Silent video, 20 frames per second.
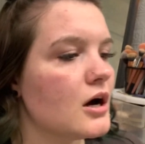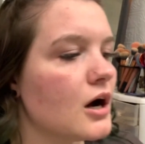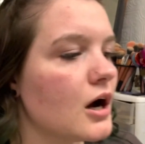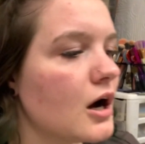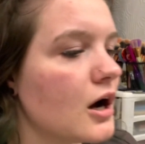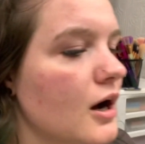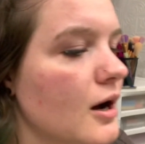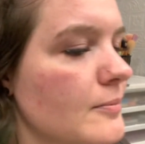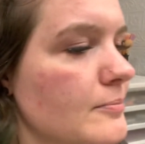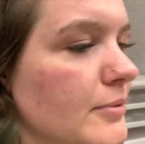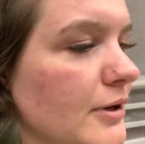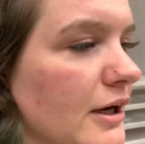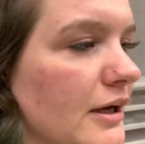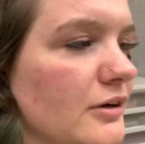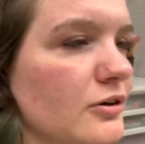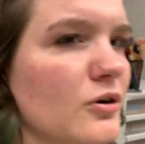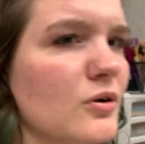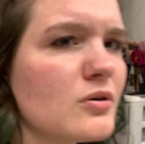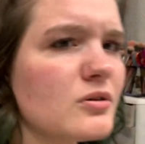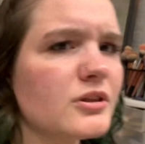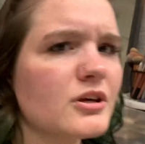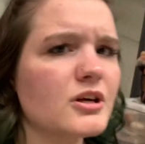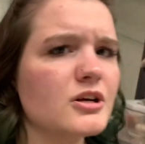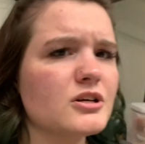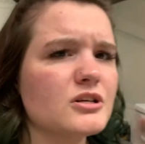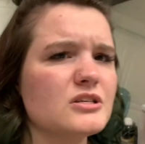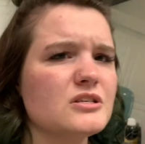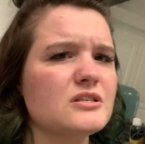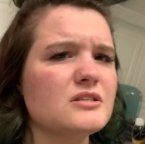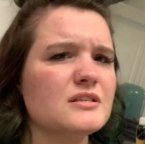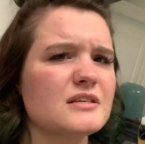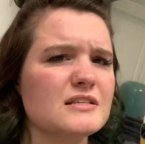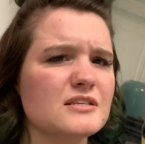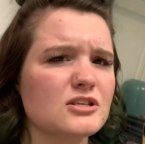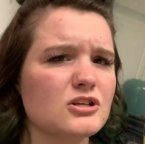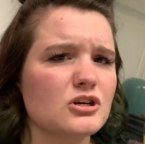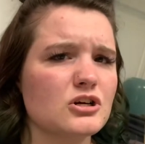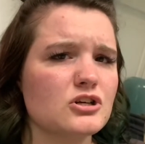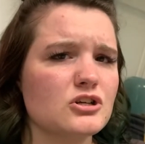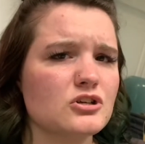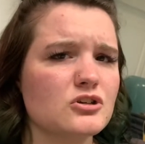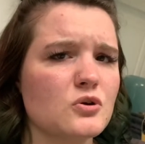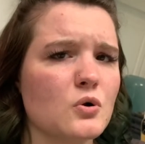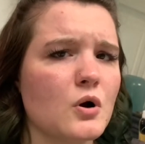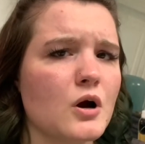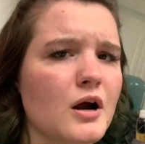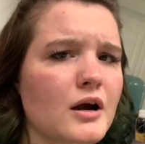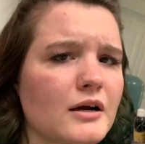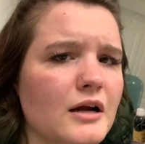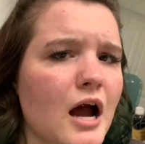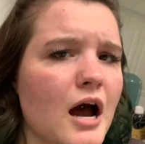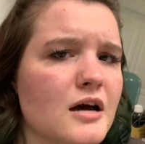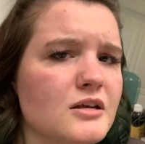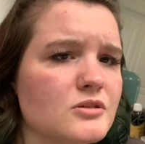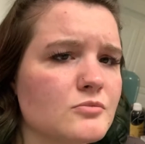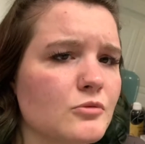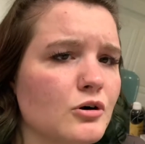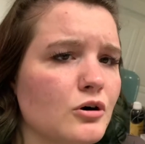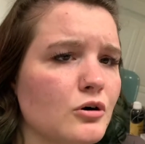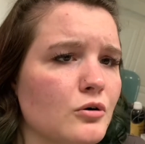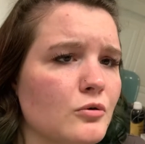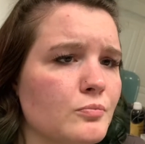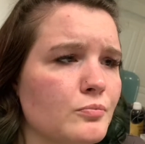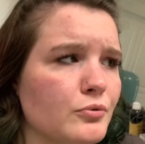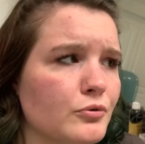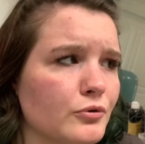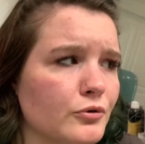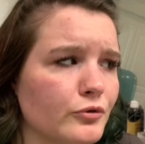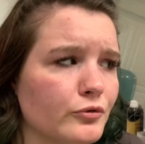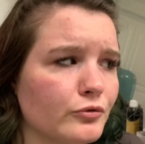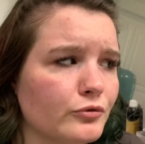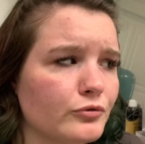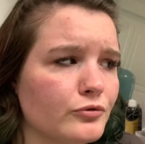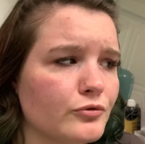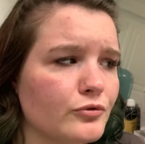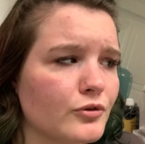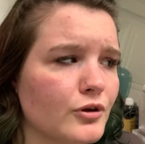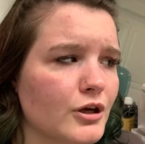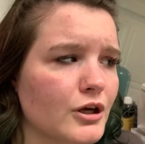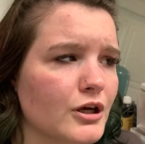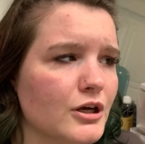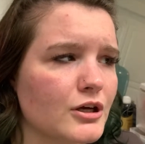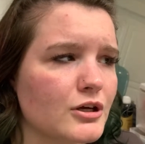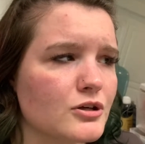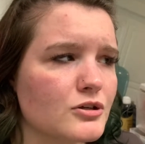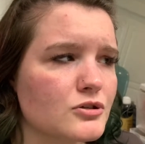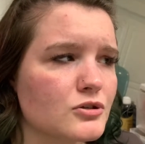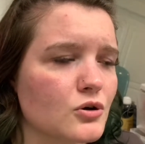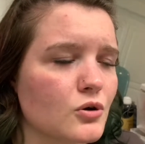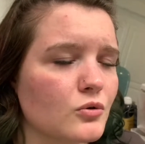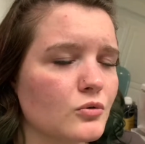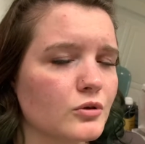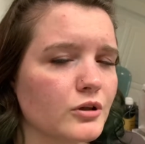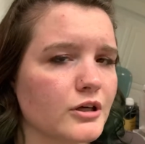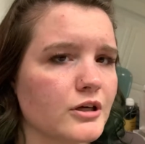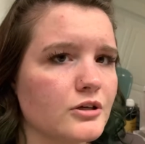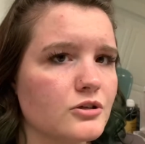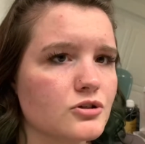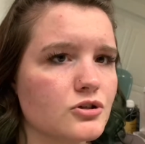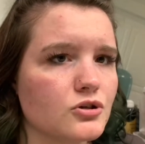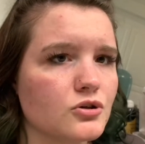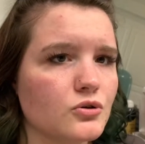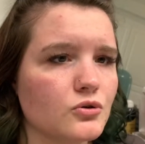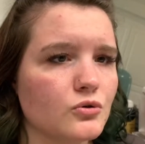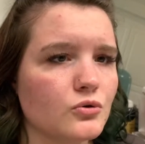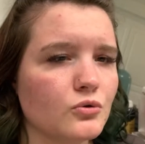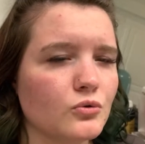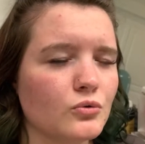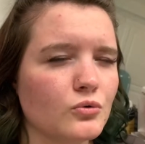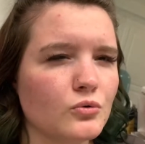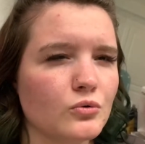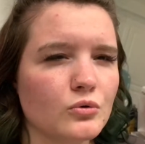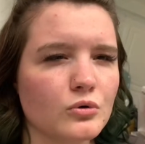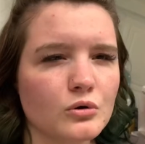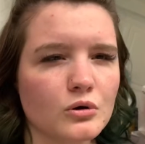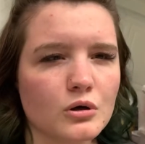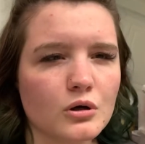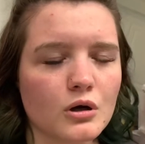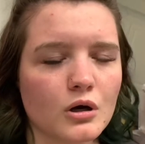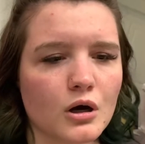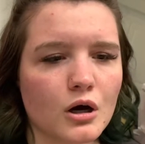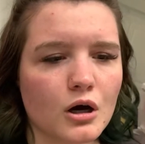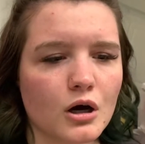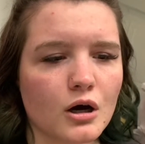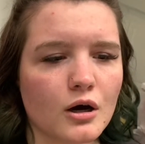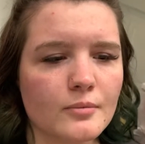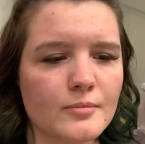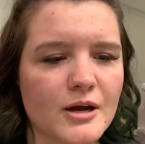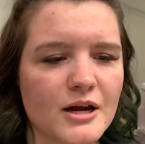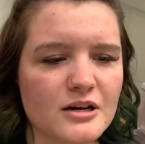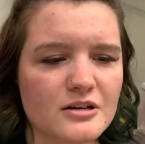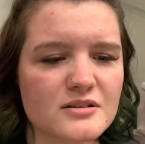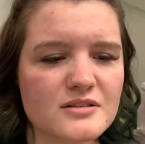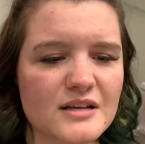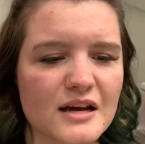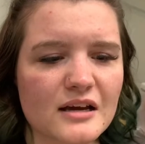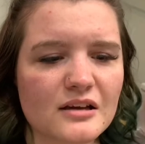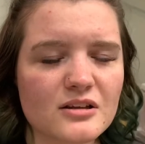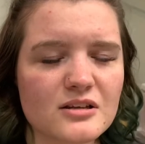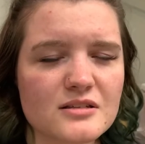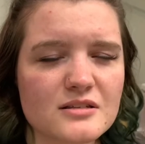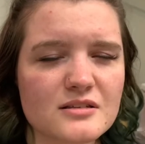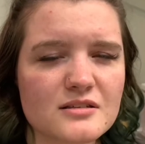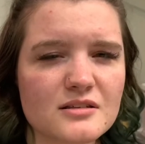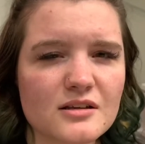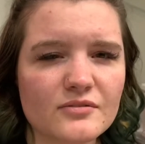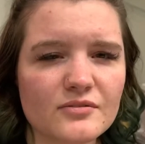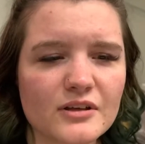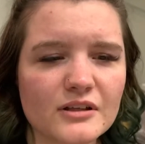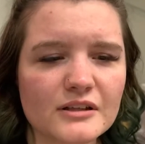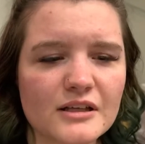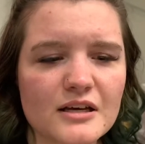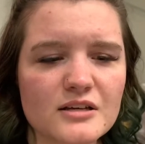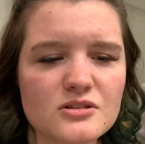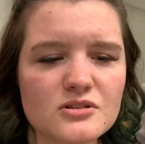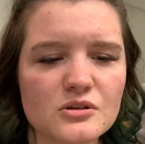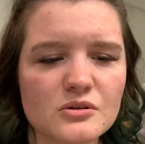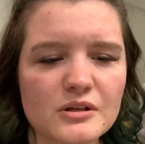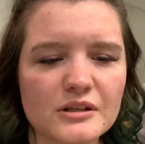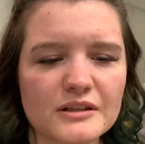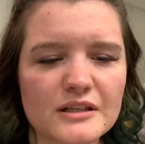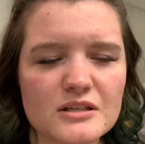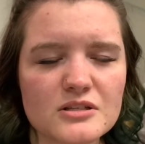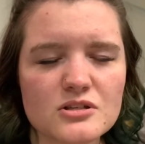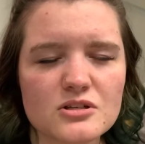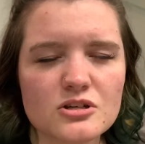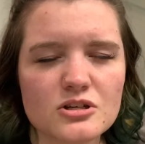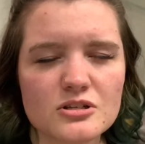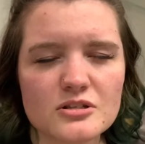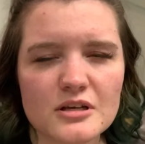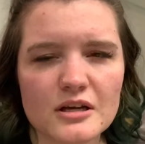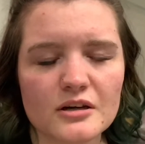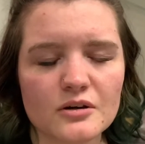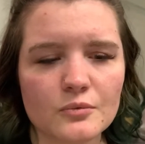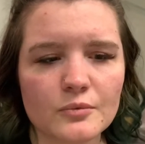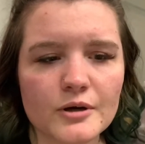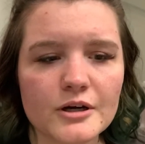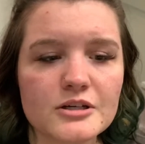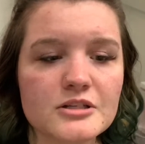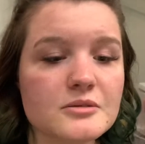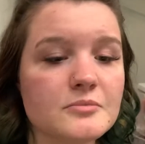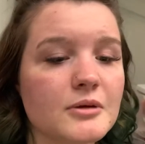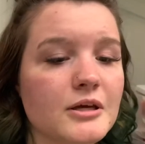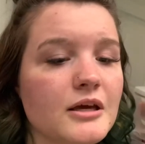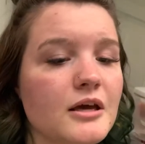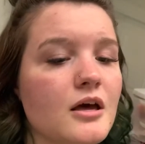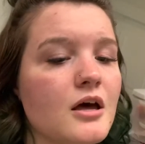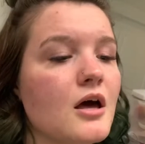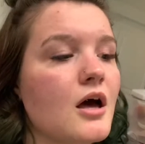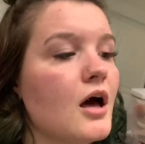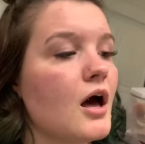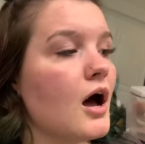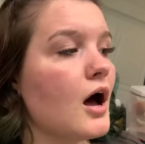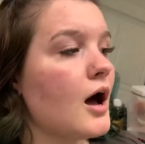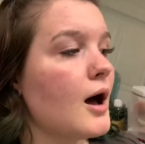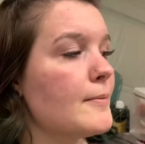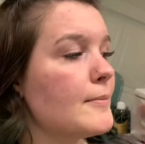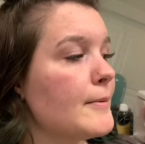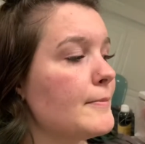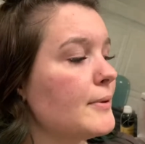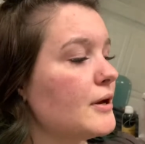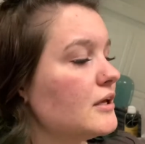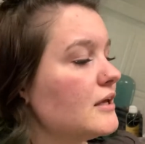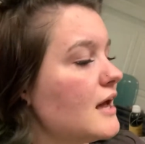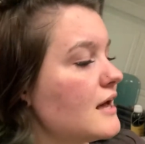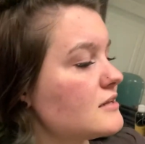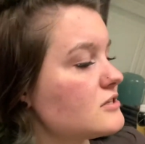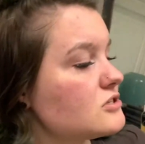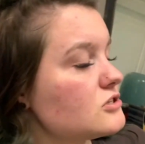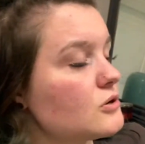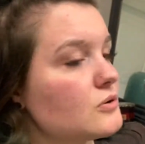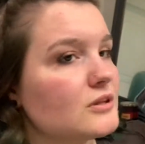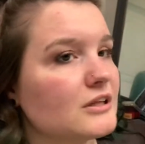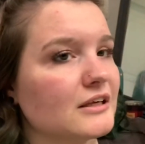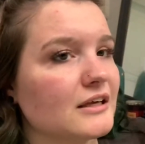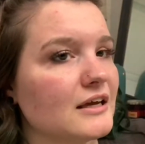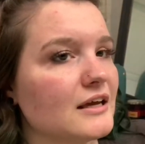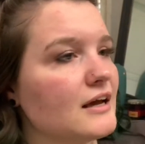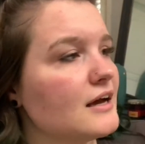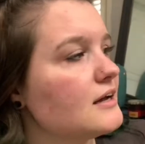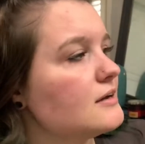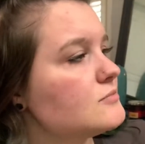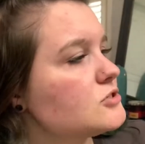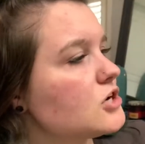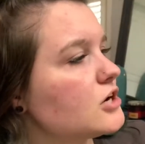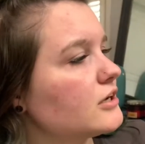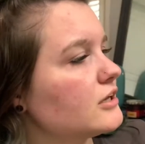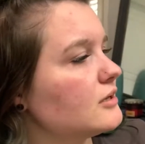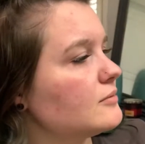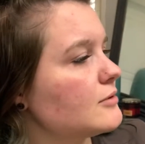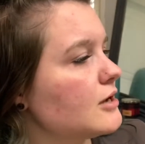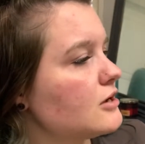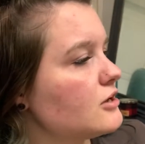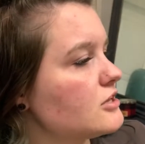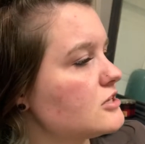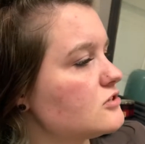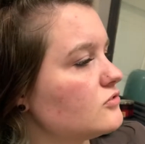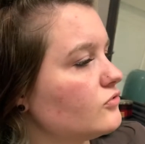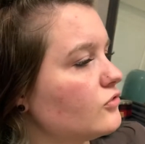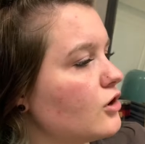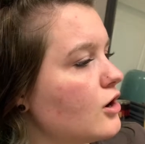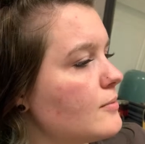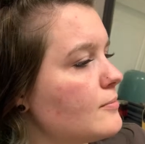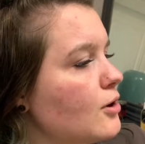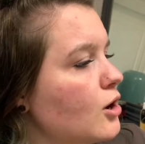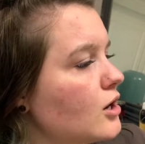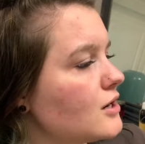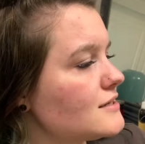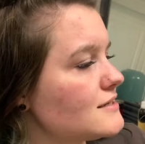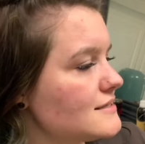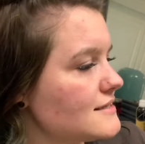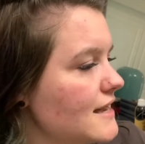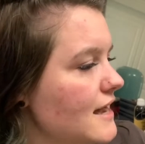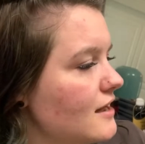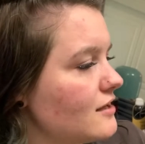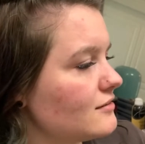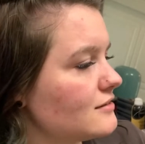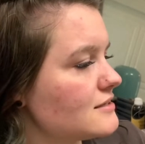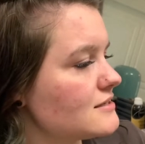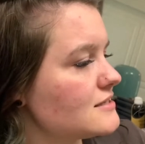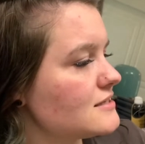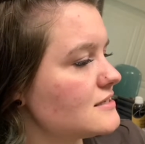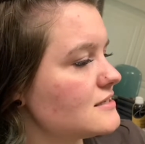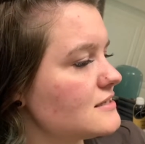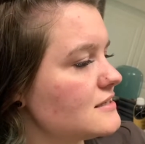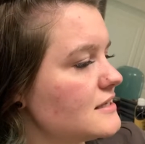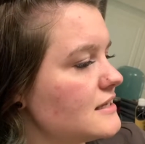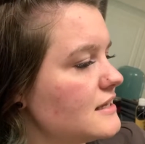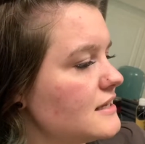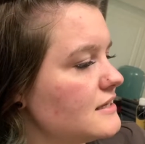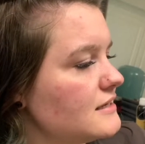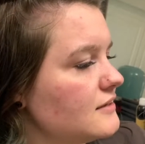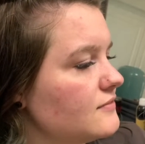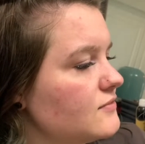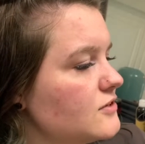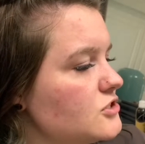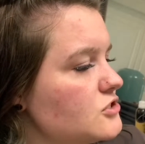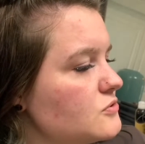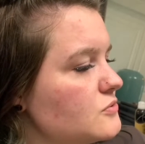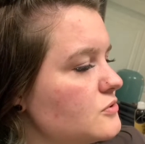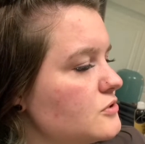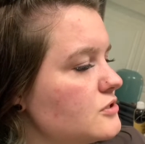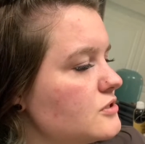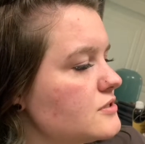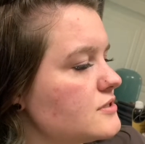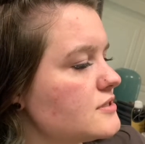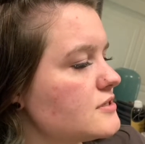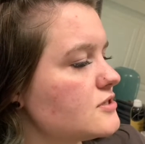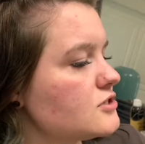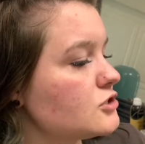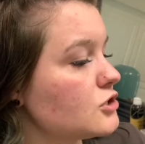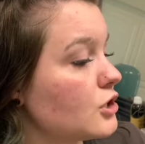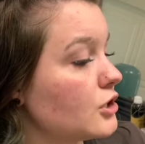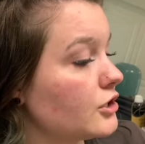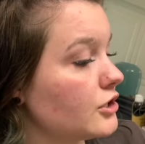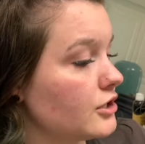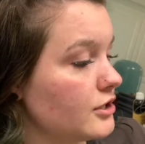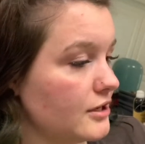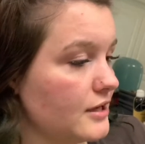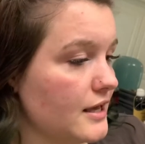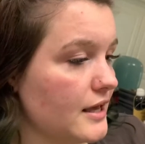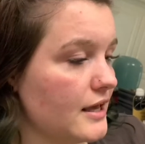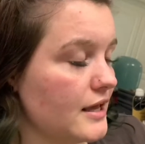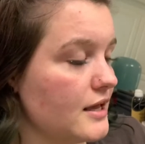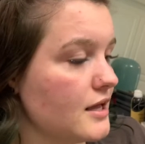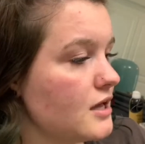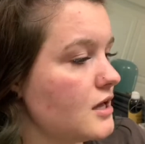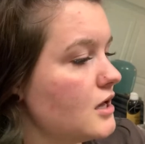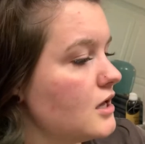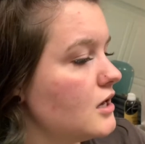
But I know their sister store, Cosmo Proof, is only to hairstylists and stuff like that. So like that's just kind of weird to me. But yeah, so the kit I'm talking about is from Ardelle. This is the individual starter kit.